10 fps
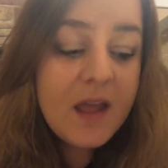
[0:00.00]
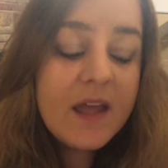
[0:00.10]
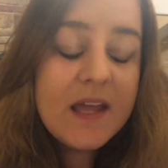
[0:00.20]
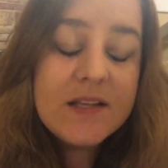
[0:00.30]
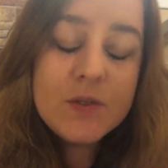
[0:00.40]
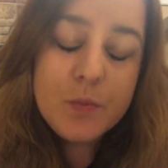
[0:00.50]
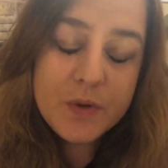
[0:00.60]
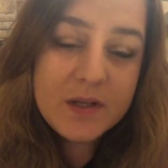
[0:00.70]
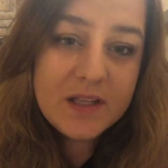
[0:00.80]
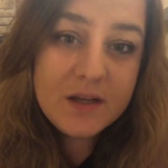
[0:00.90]
it is
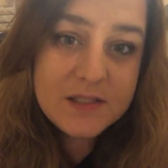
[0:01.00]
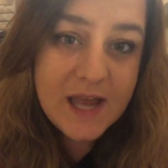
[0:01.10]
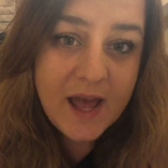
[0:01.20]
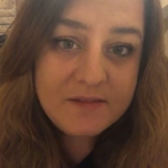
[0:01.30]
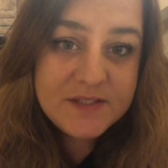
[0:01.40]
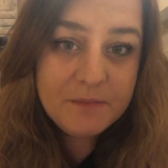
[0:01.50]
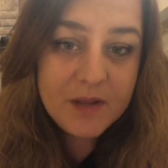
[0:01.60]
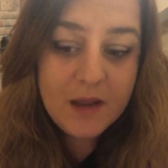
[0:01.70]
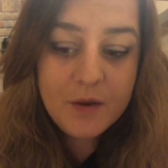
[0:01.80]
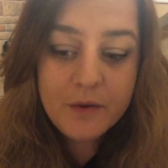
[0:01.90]
really good to have
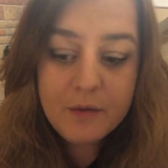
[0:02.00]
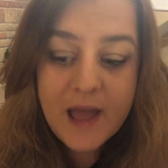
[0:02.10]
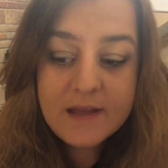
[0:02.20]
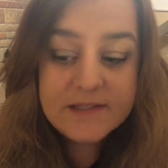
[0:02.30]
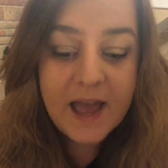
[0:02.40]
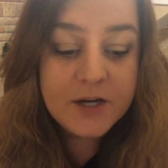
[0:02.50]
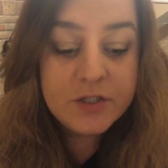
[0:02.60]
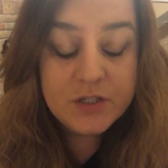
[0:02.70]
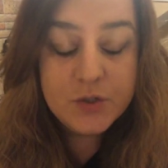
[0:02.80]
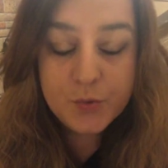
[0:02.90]
somebody who has
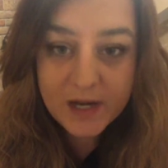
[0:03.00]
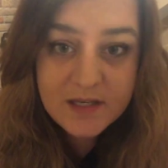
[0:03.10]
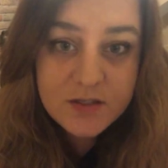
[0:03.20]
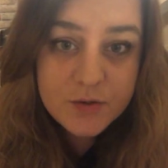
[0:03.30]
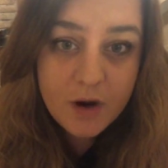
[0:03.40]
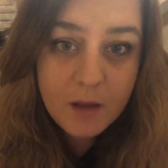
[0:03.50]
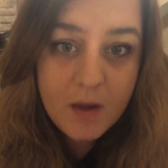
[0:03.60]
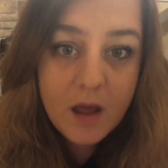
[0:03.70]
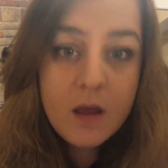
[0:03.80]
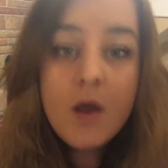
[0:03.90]
actually trained in
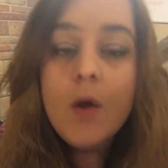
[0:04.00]
trauma,